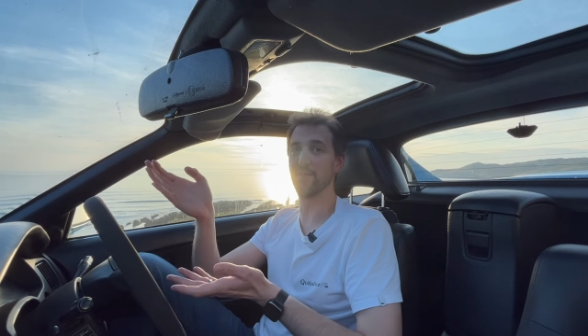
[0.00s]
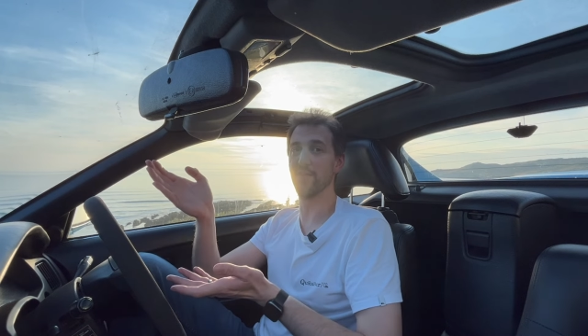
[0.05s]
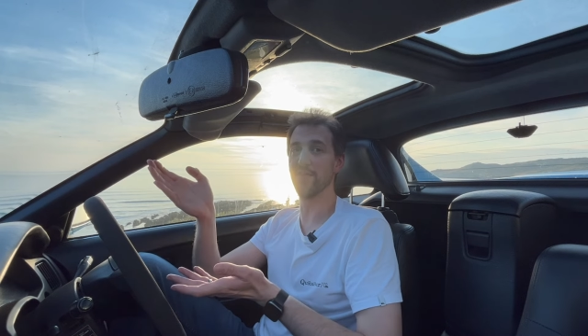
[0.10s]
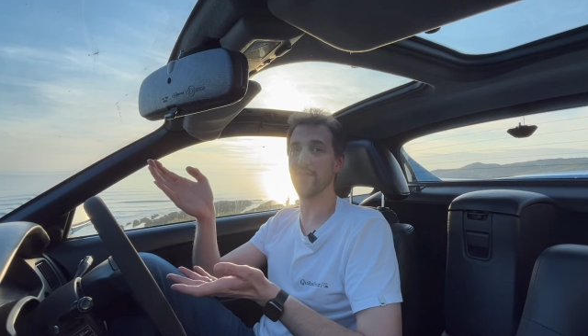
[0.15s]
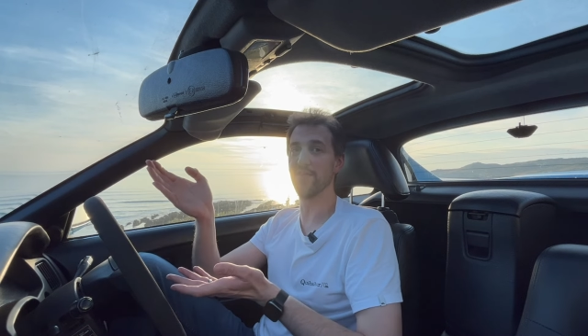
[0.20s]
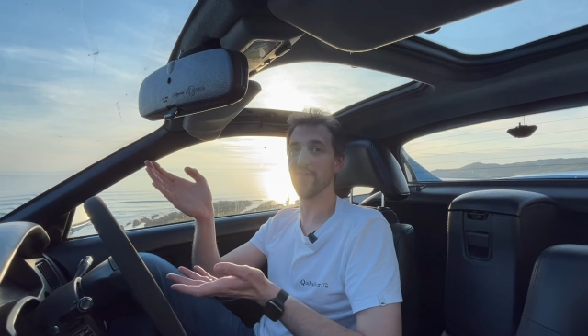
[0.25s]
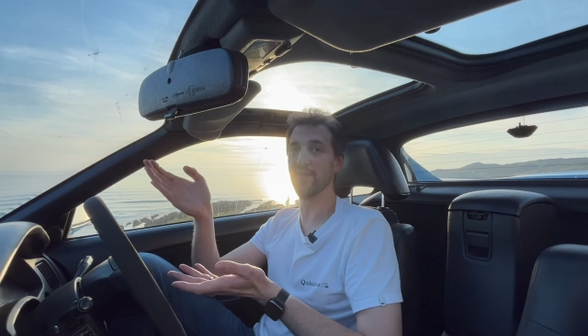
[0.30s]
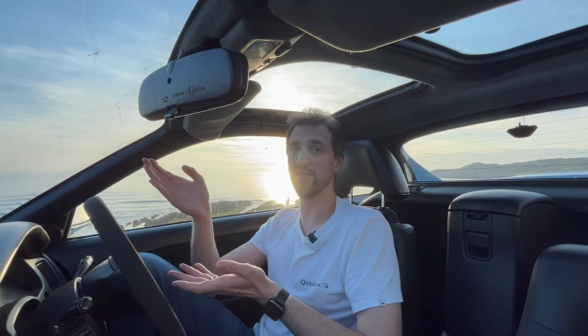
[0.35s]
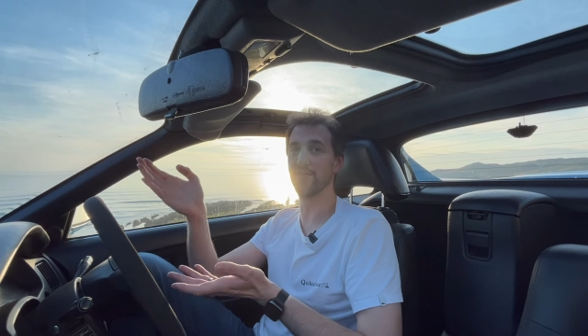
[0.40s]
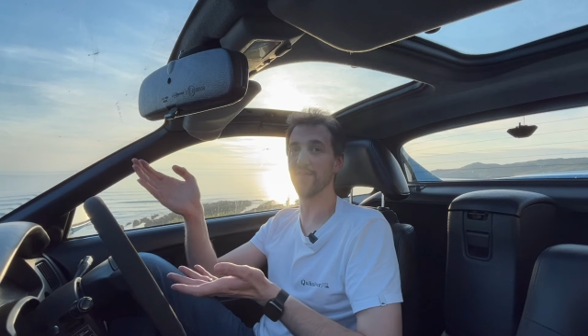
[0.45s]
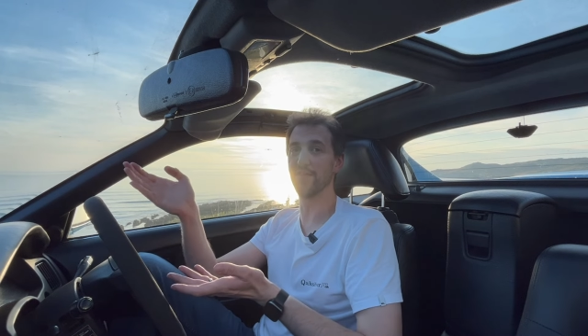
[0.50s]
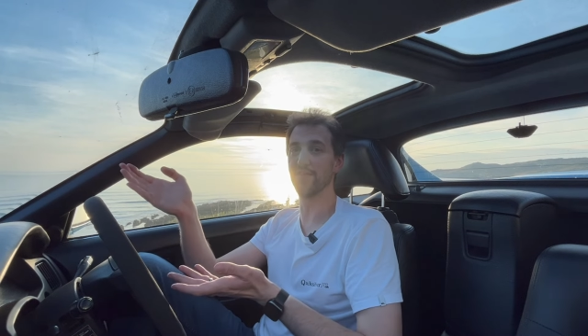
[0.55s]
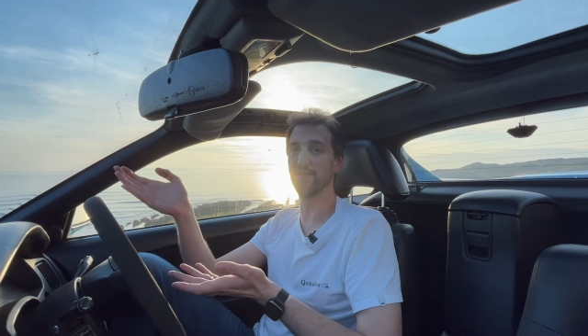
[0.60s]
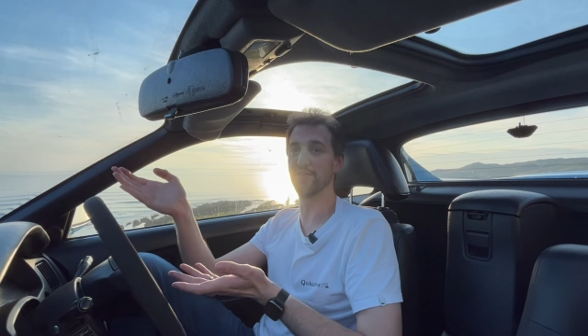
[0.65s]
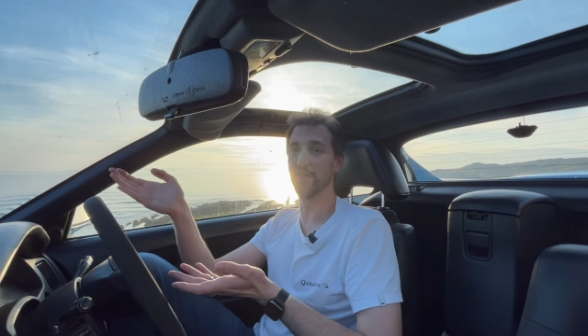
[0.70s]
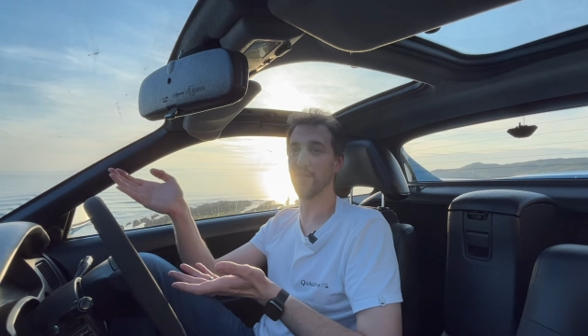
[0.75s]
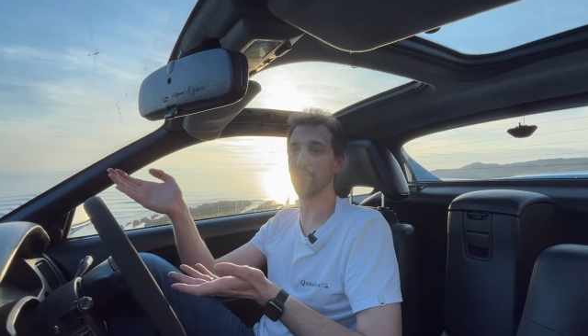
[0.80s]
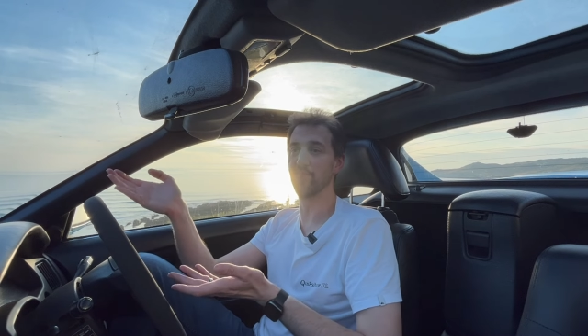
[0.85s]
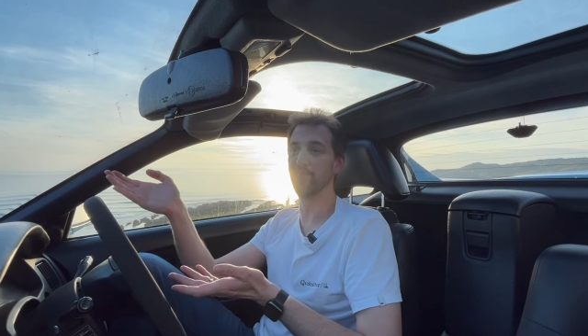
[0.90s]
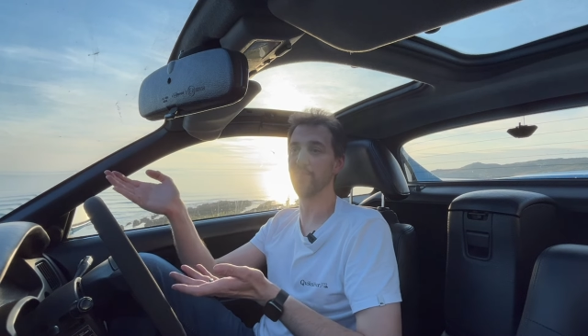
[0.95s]
MOT
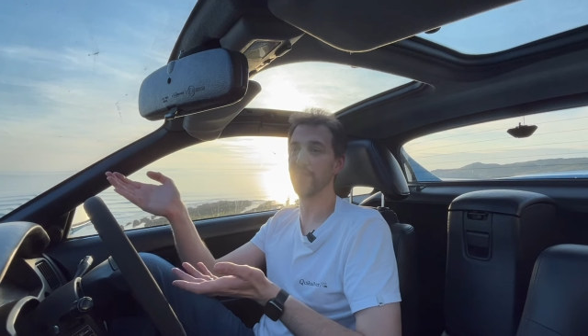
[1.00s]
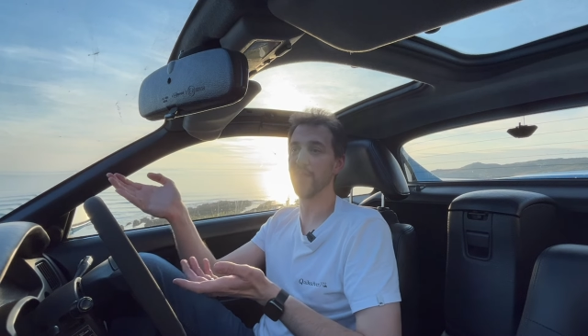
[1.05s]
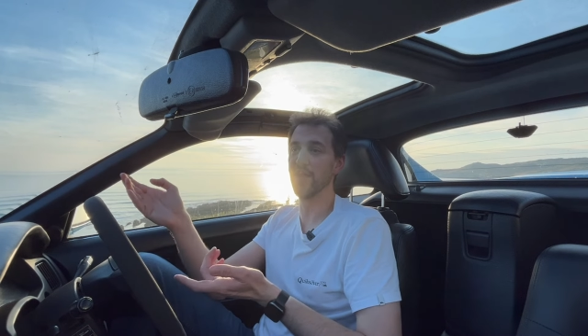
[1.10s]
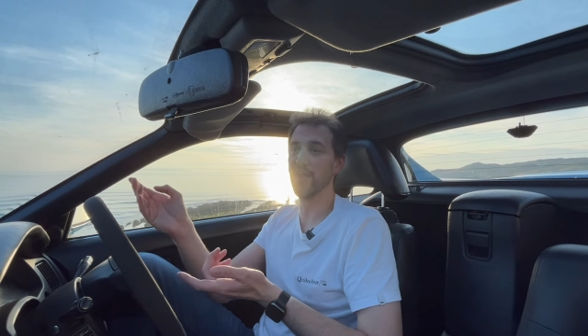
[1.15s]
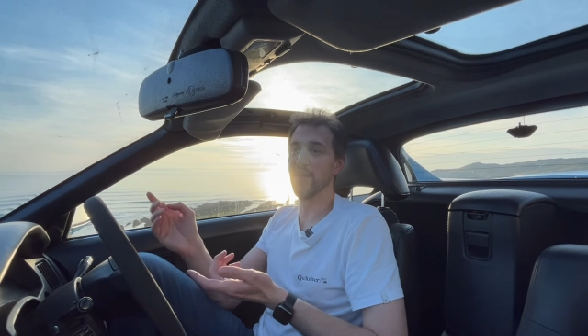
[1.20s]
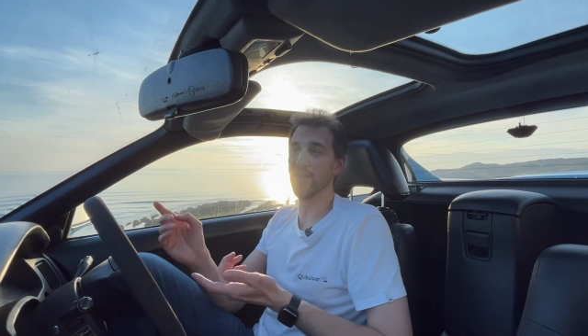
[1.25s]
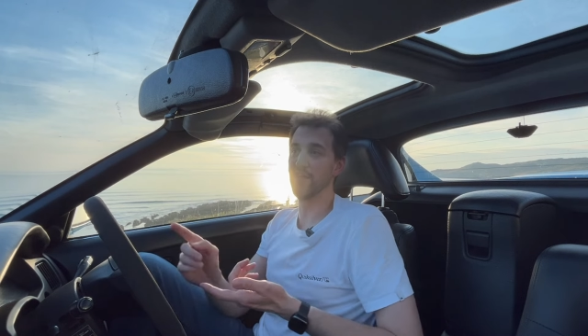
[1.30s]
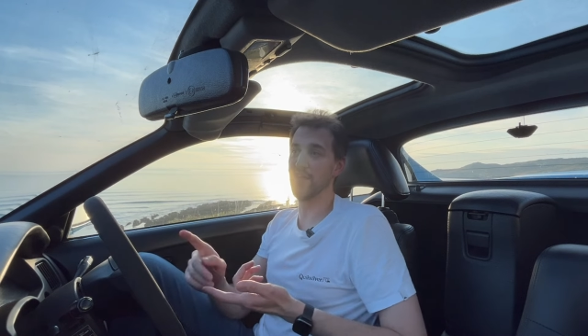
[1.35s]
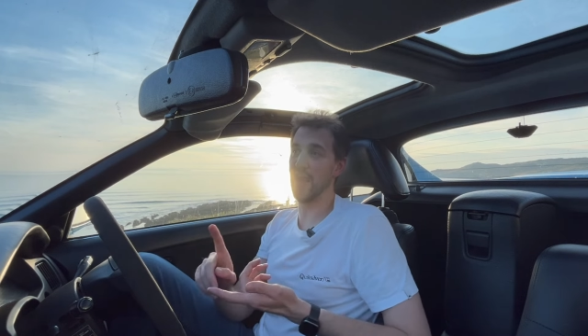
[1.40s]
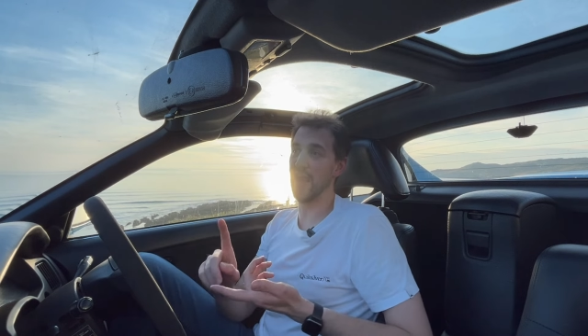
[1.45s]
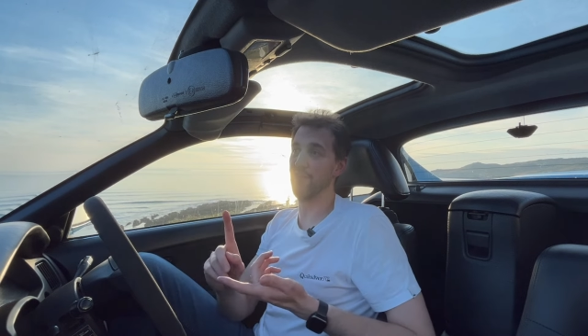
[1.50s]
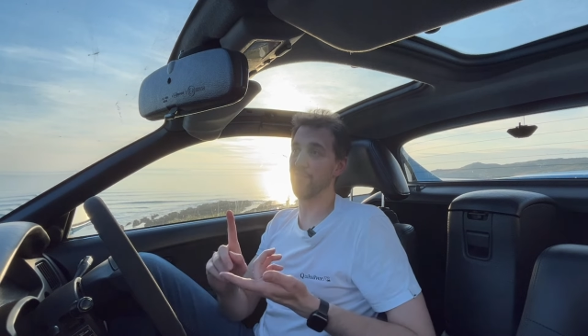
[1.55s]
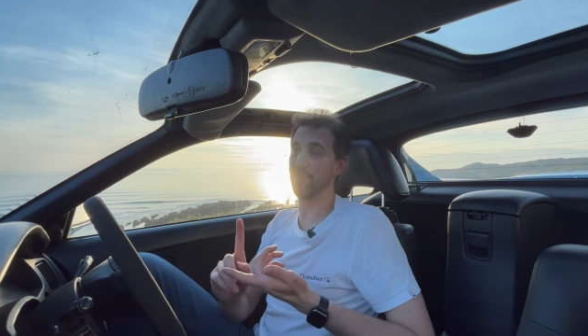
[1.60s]
system, you have